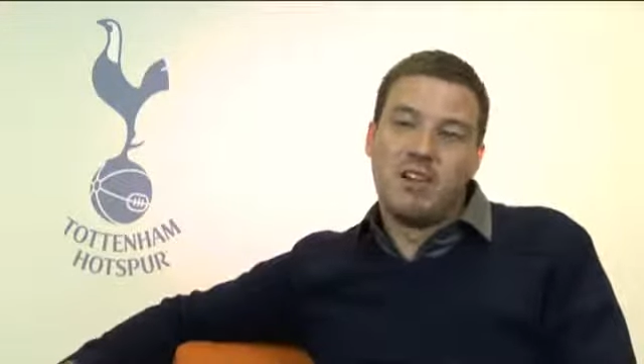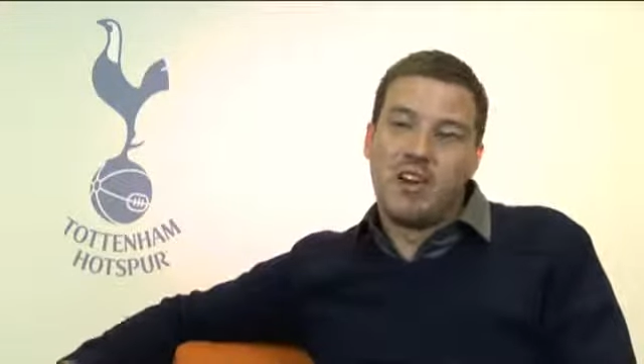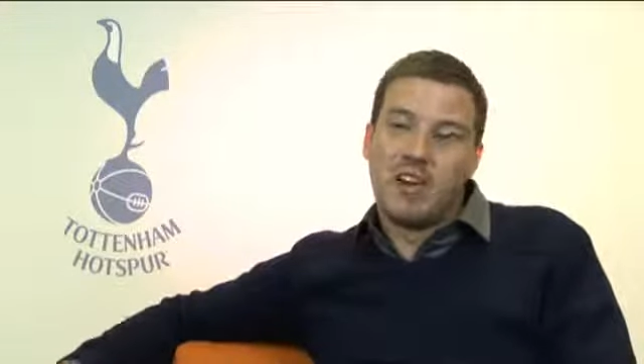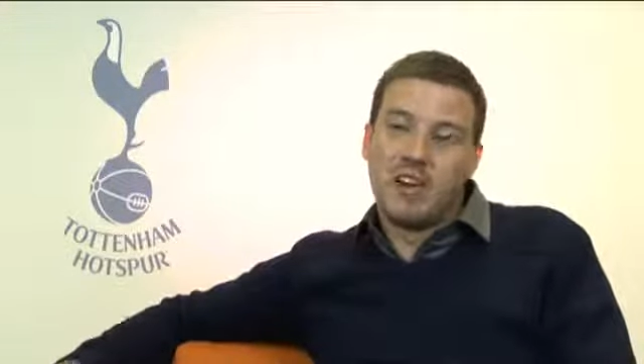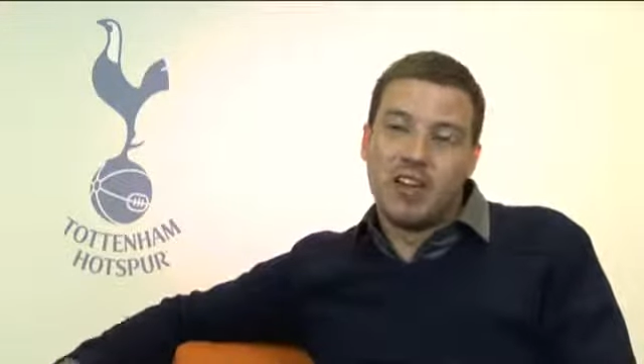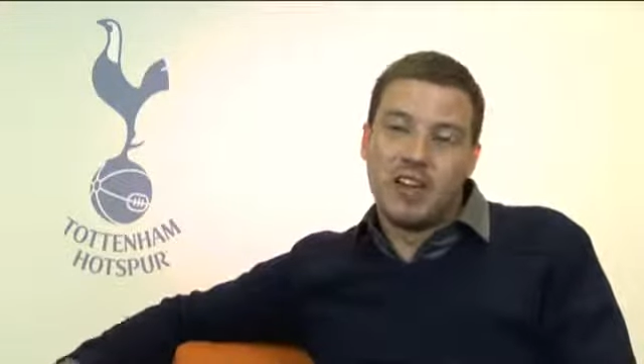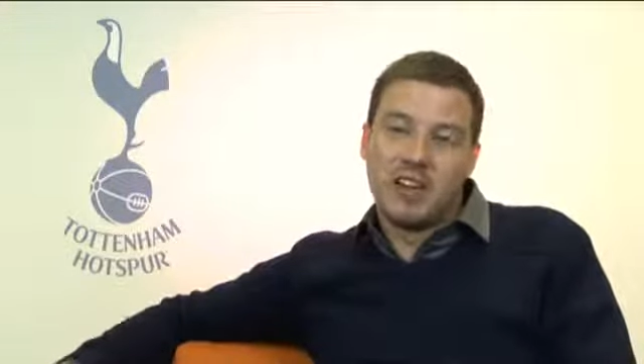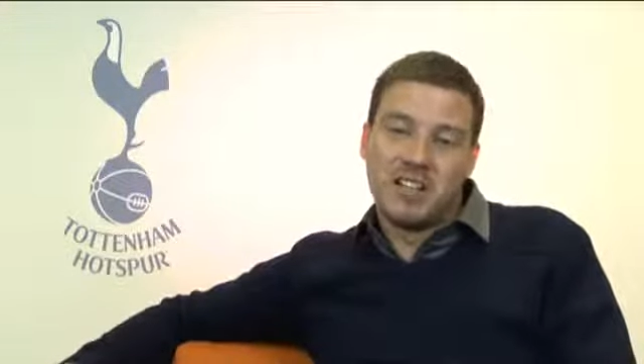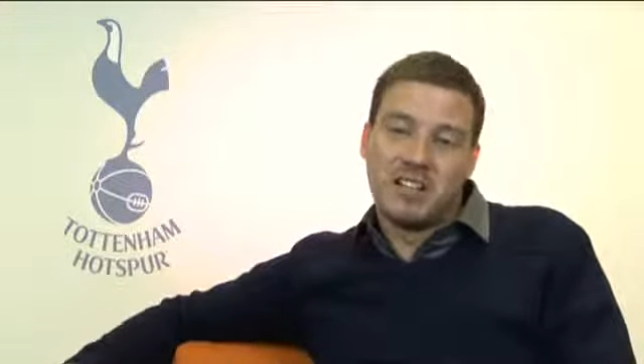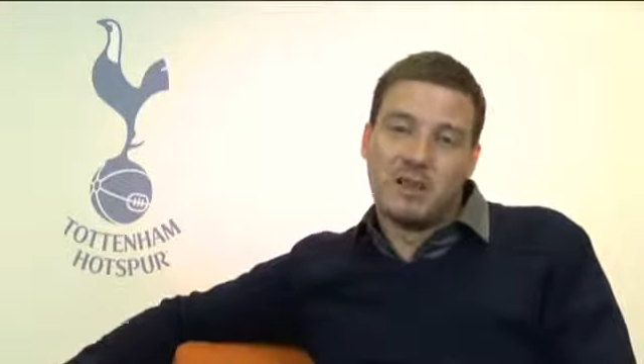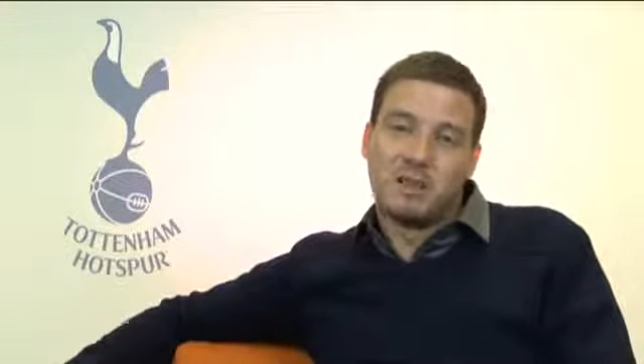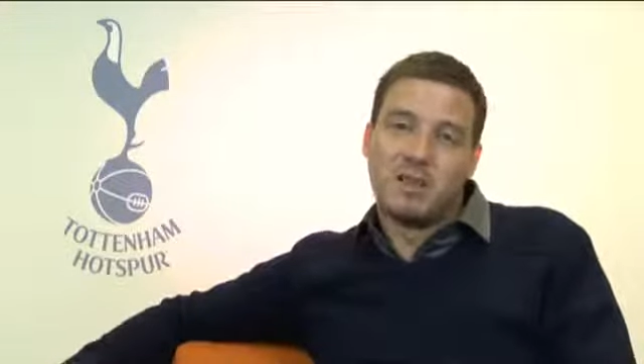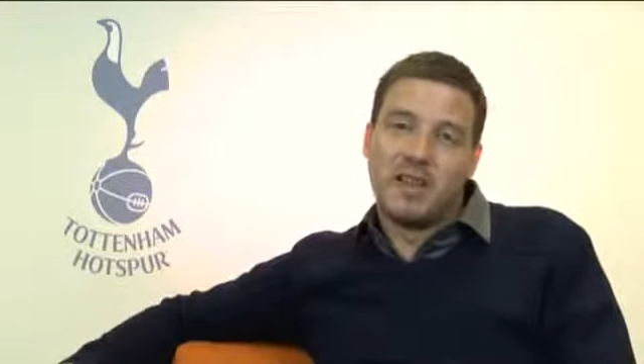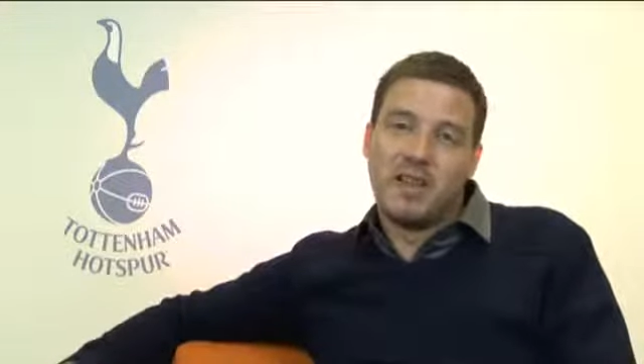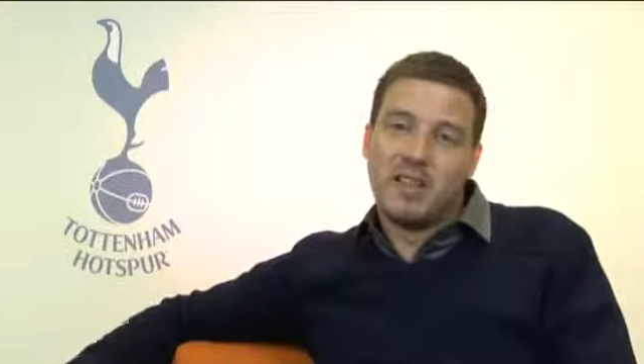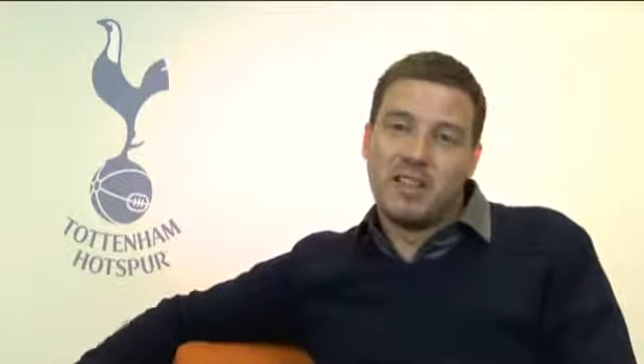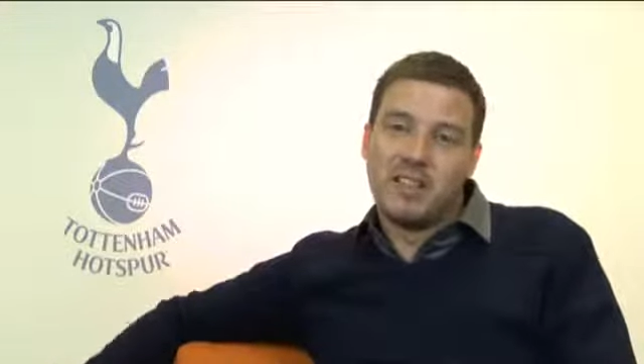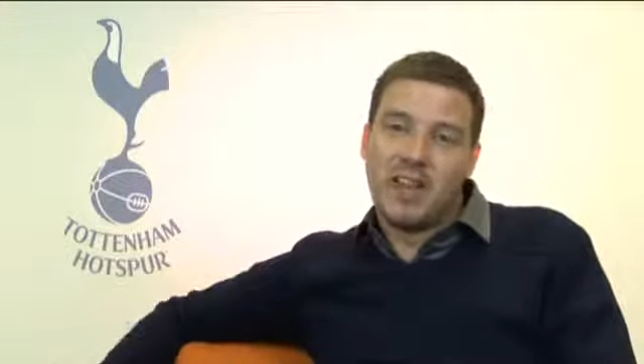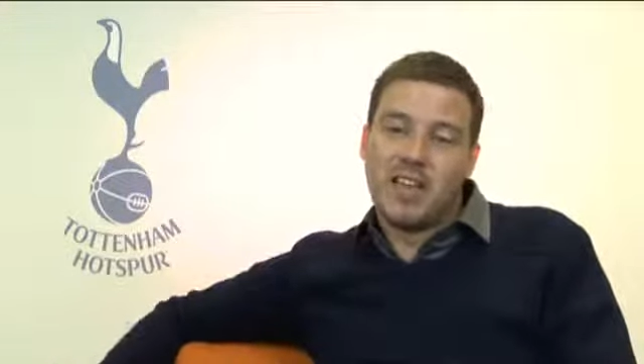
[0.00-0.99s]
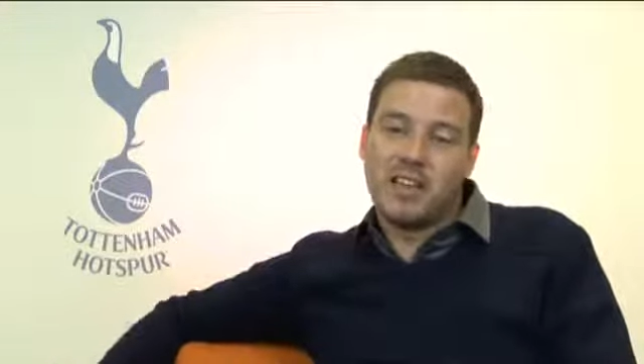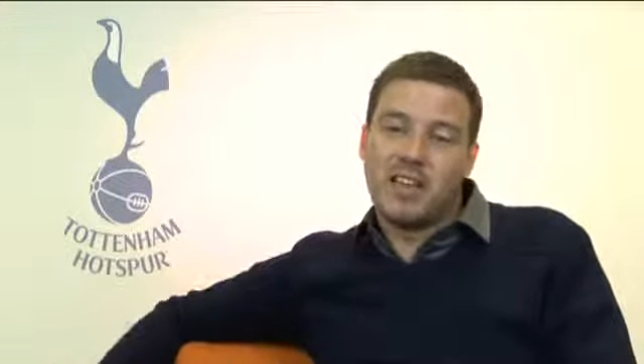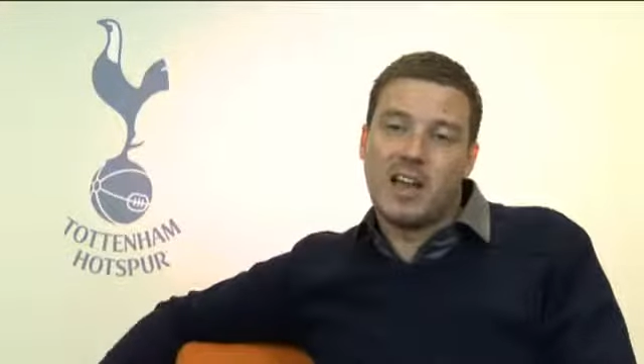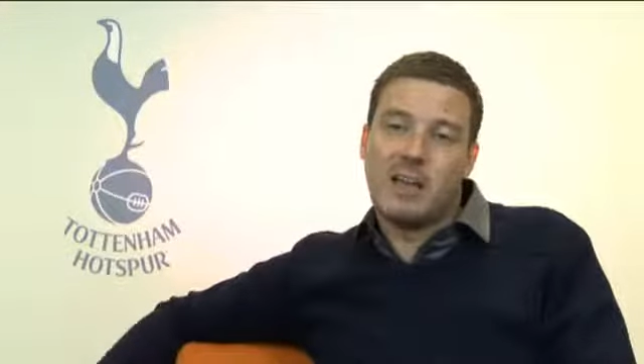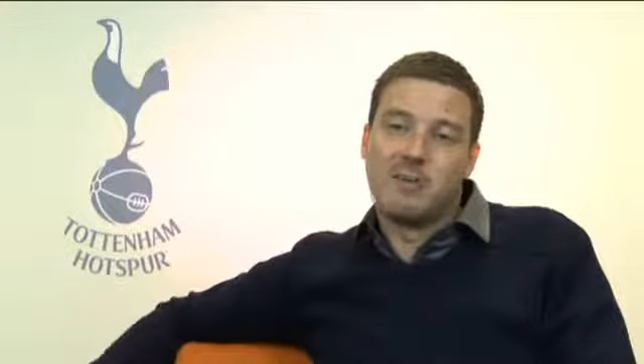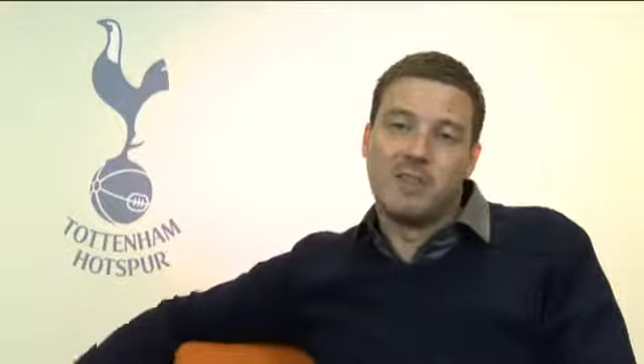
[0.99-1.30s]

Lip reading: unlikely to play in that game.